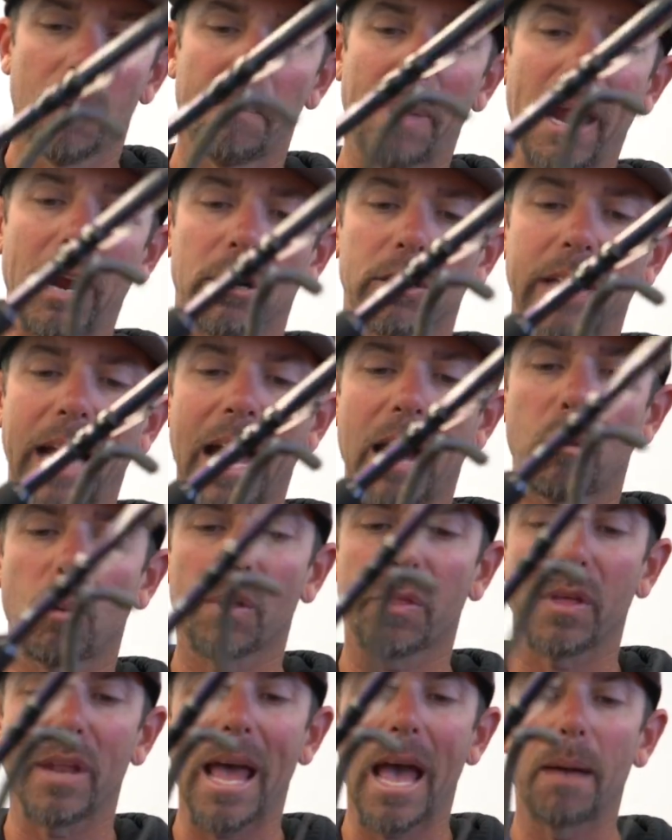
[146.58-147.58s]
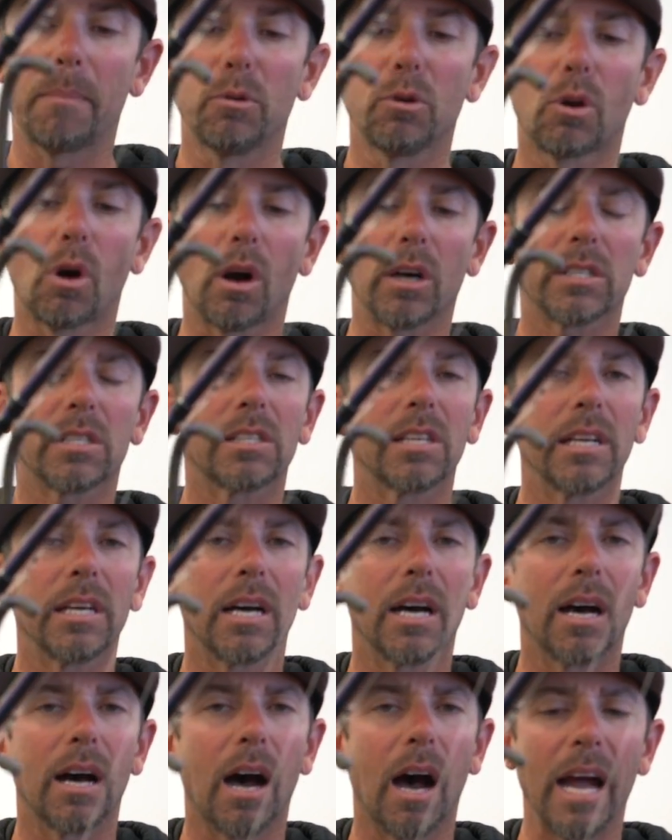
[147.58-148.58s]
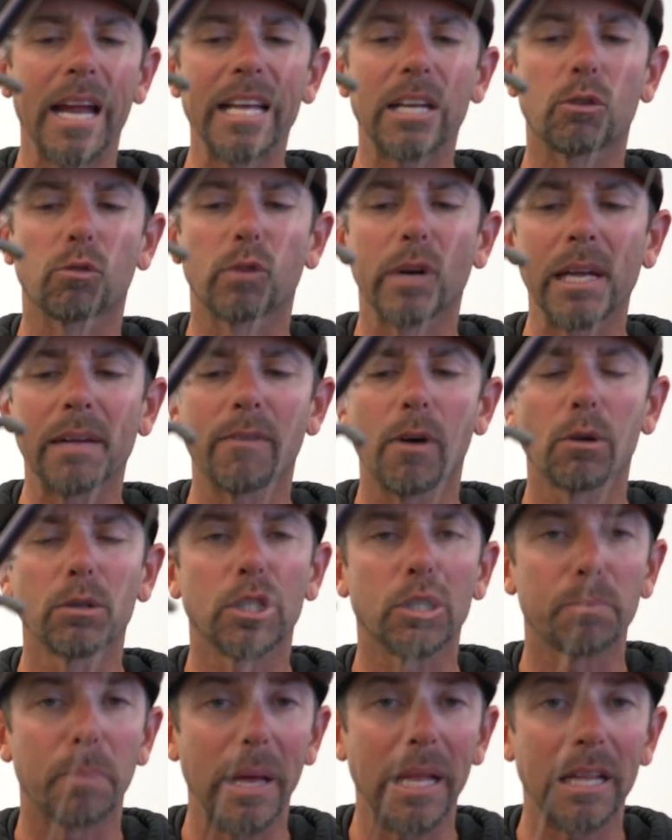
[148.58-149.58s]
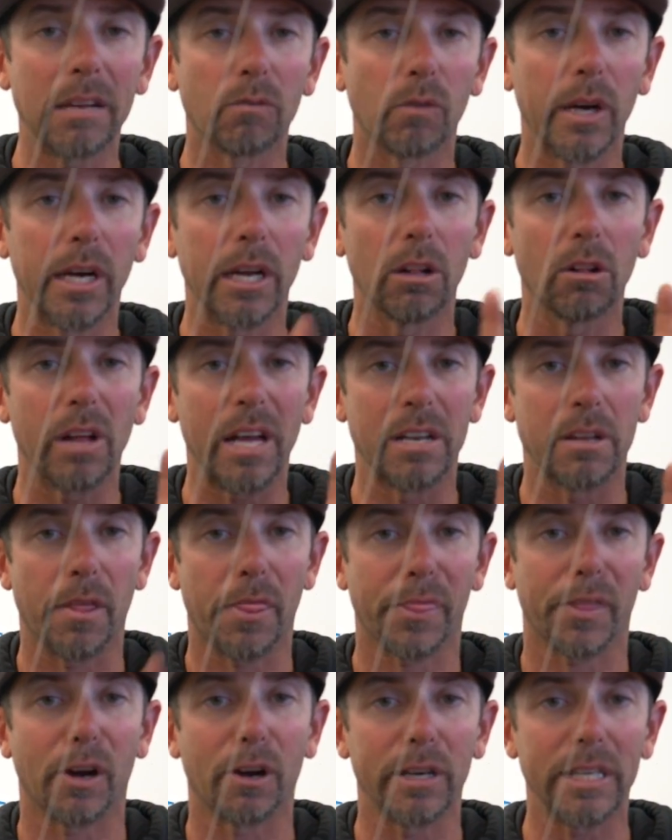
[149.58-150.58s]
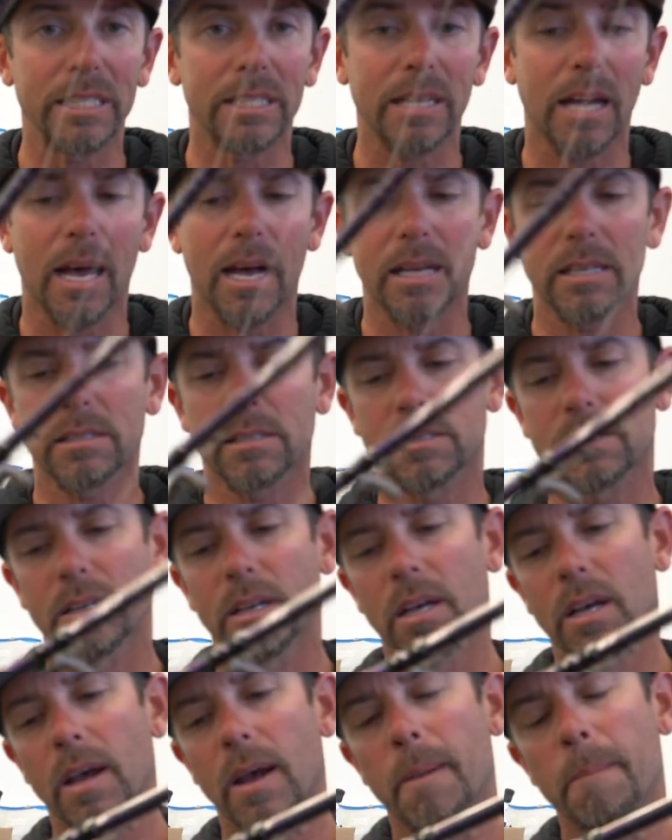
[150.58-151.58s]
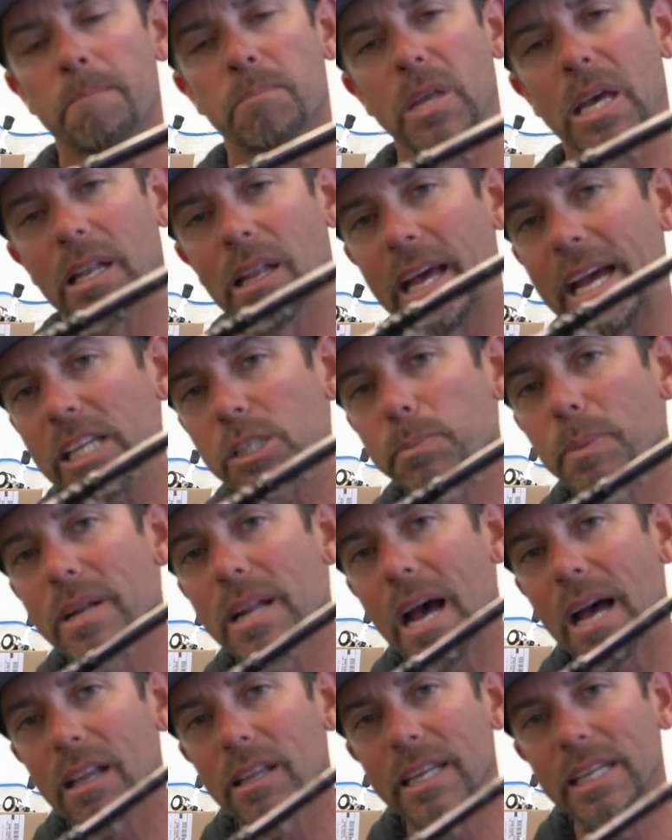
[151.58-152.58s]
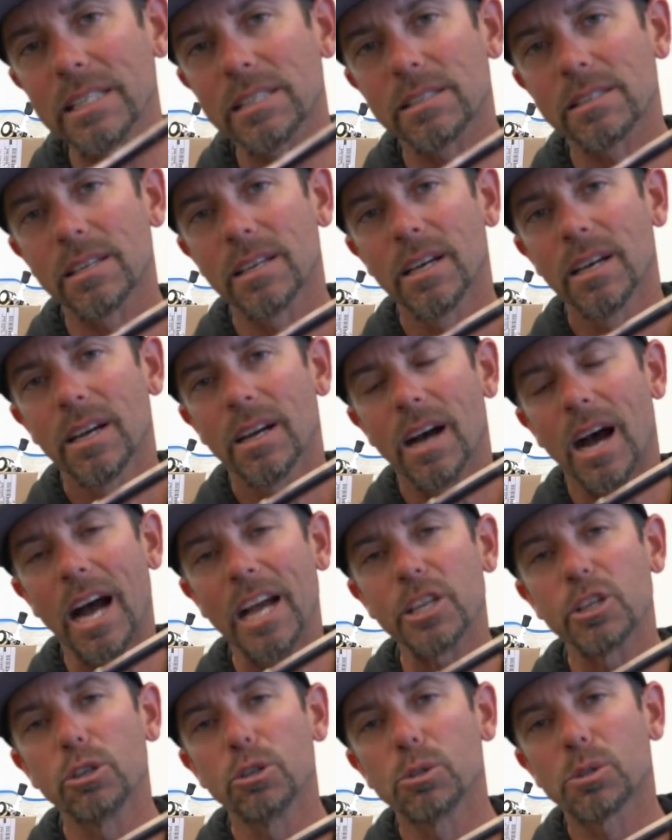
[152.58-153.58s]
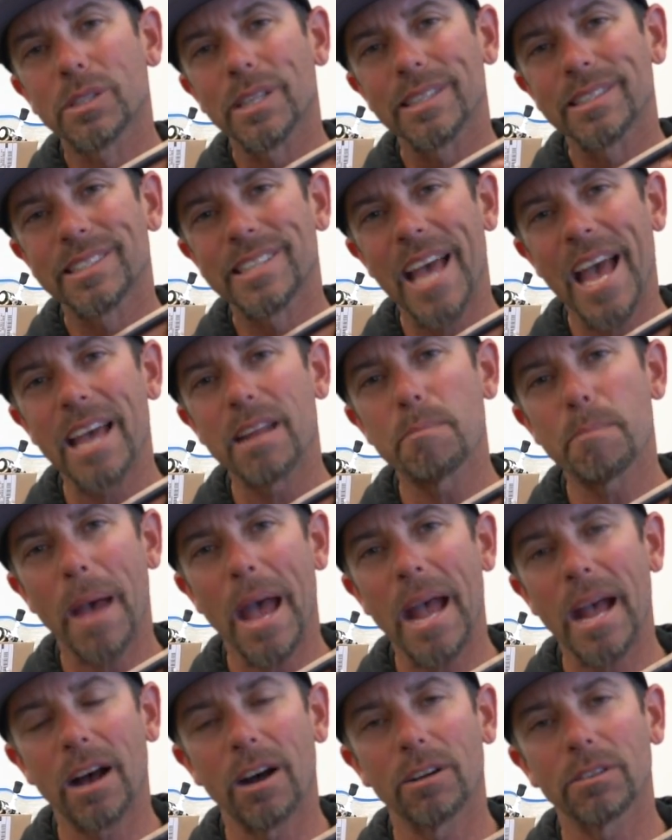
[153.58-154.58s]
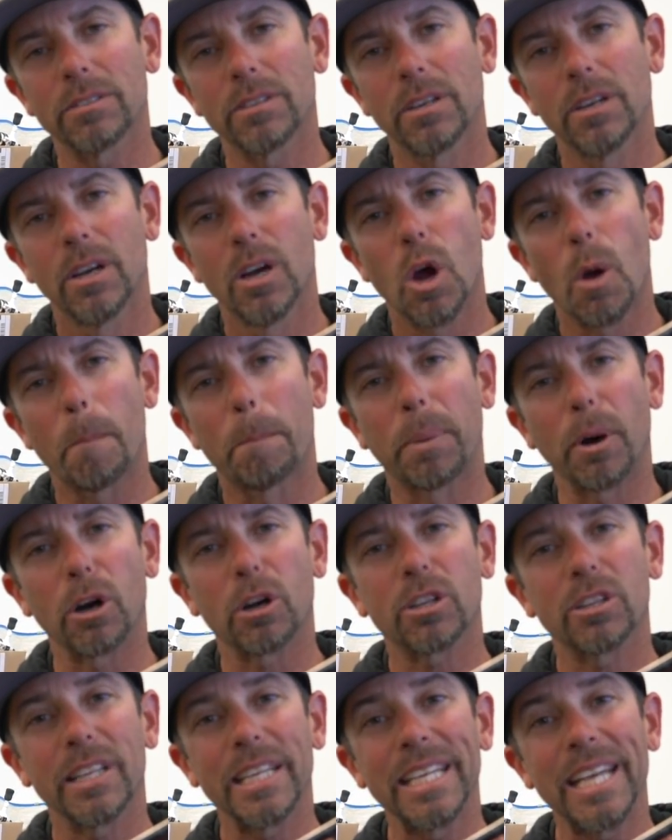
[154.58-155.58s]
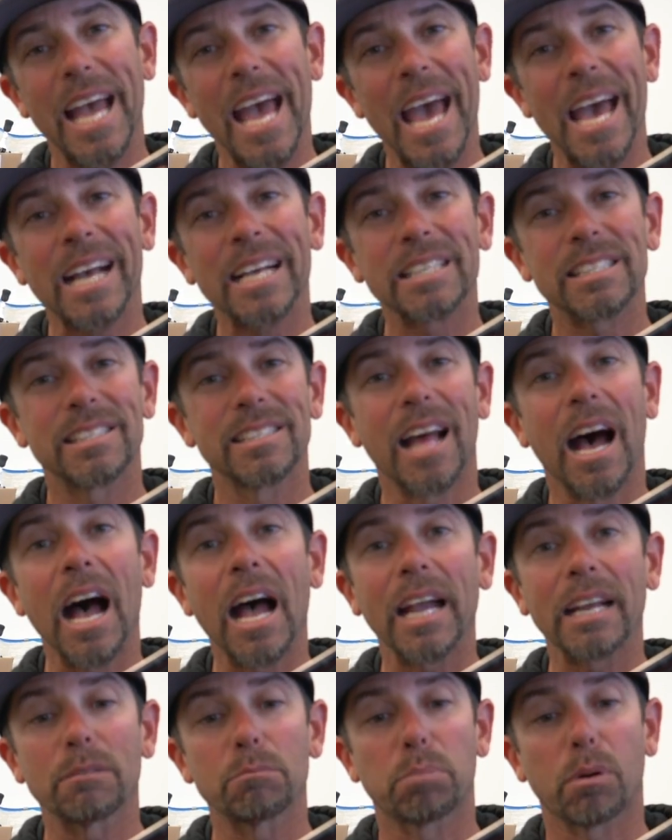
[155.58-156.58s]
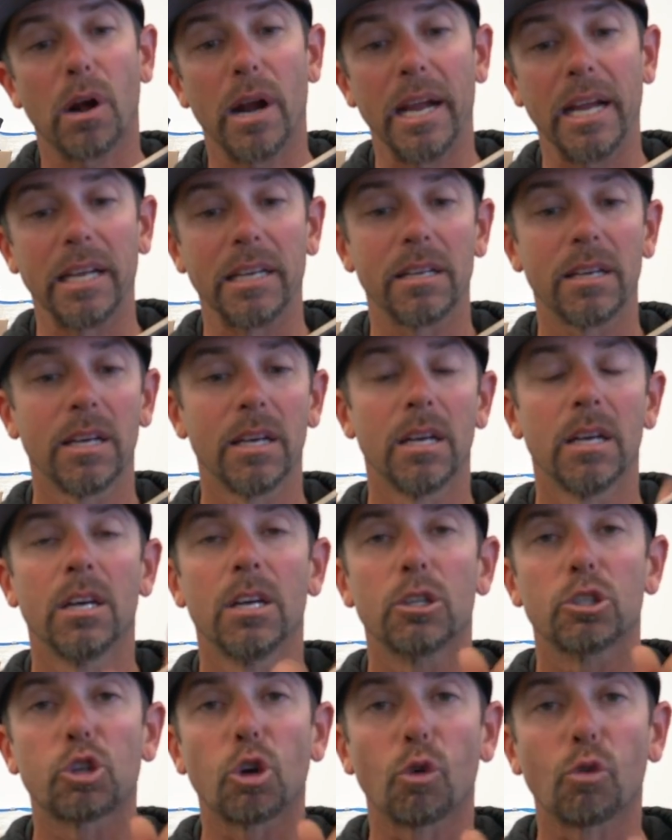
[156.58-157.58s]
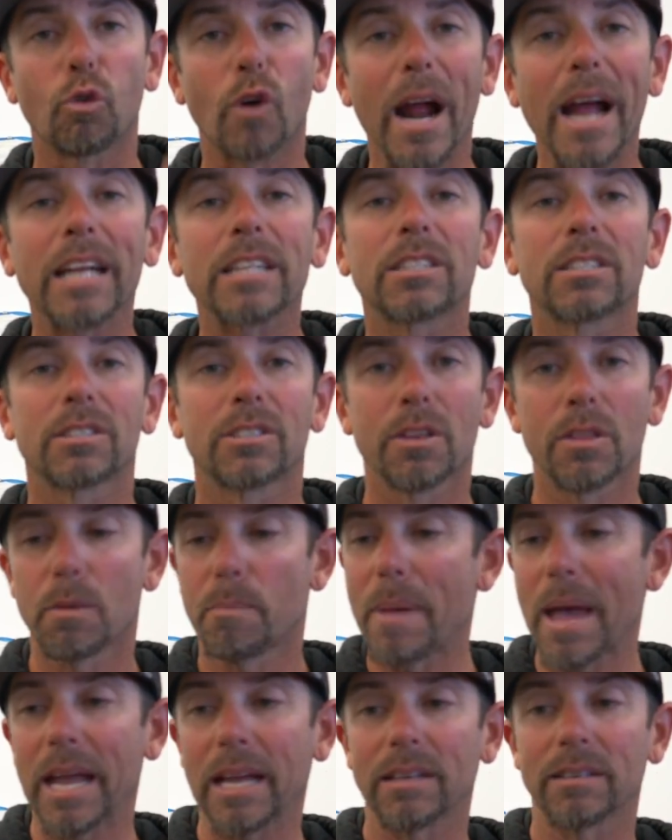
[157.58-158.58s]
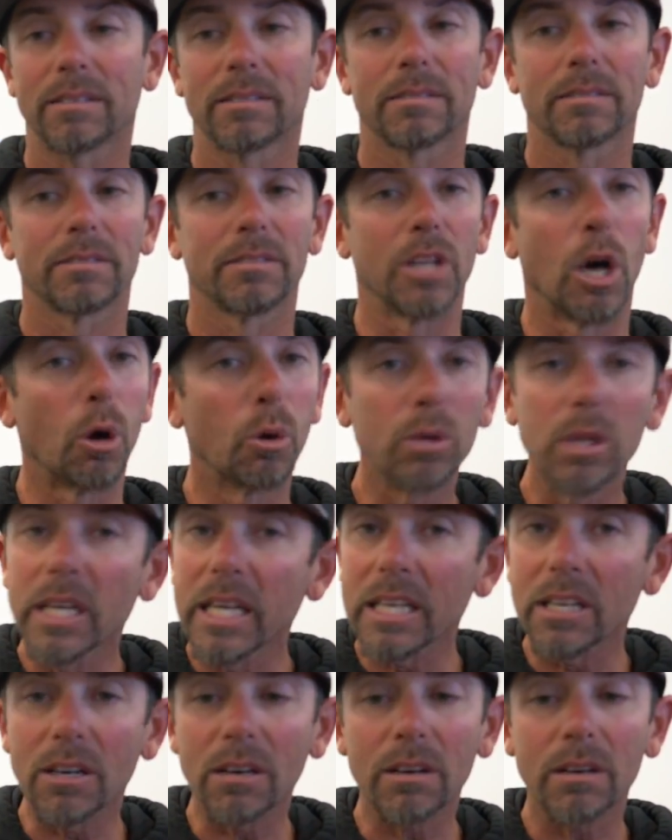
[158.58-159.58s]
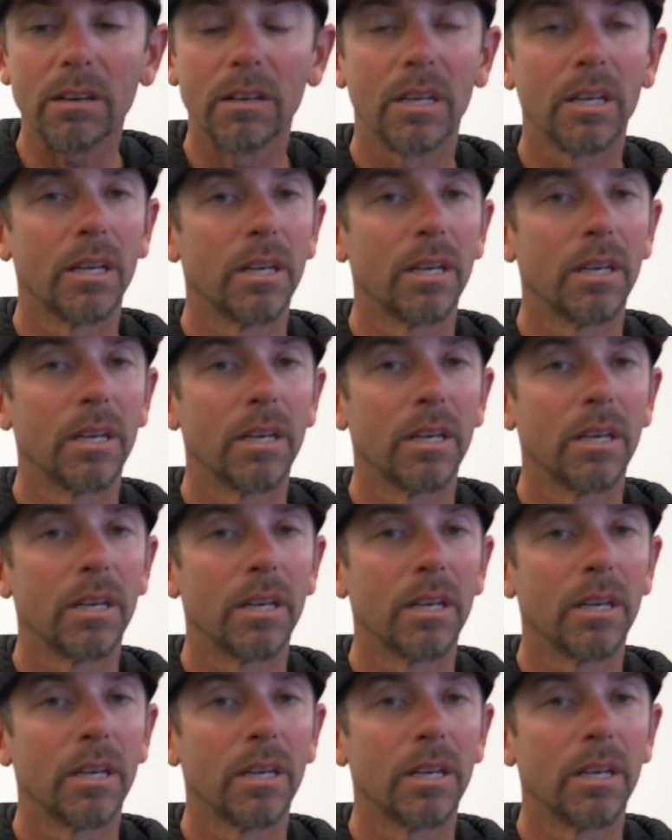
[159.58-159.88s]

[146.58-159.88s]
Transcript: Paired that with an Abu Garcia Ike Revo spinning reel in the 30 size. And last but not least, I used 10-pound Berkeley X9 braid direct to the bait. No leader,